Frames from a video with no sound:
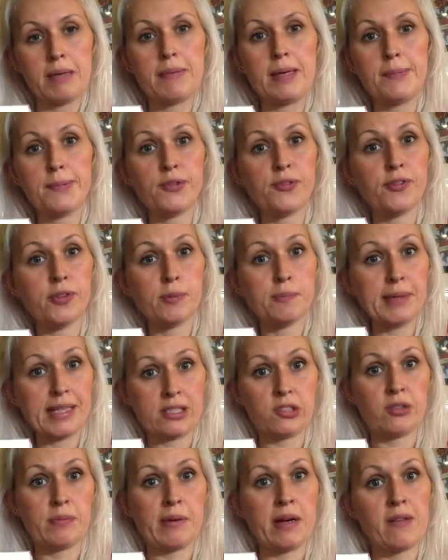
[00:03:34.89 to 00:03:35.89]
people feel
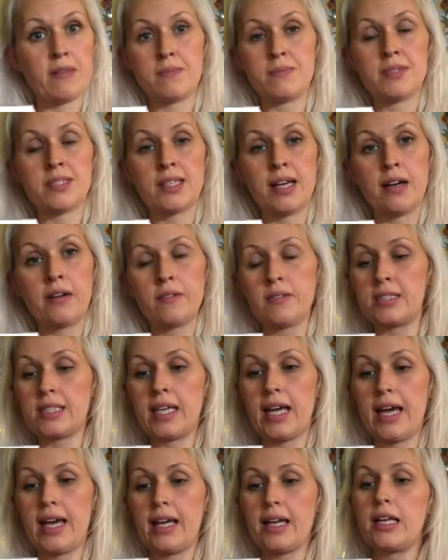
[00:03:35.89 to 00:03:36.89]
better about themselves,
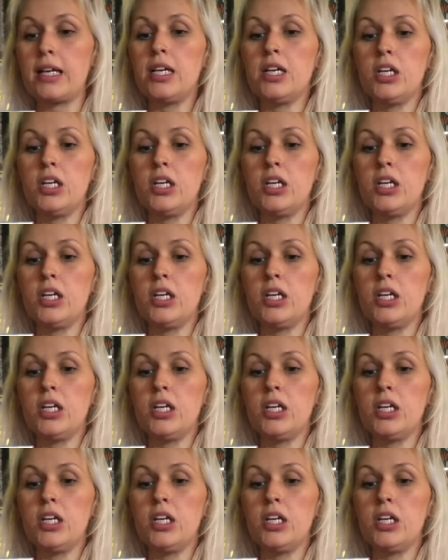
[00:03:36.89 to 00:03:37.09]
okay?